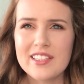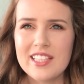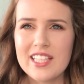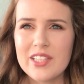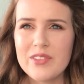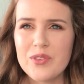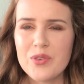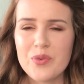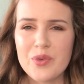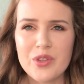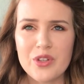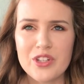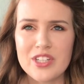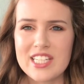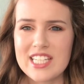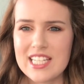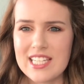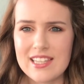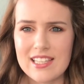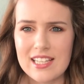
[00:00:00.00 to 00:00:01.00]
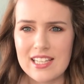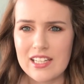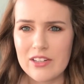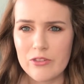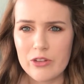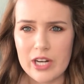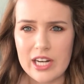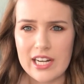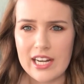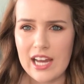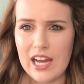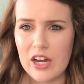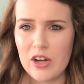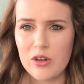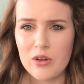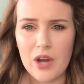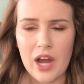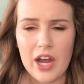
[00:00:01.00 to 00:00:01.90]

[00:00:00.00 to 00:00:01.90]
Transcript: even with her teething right now.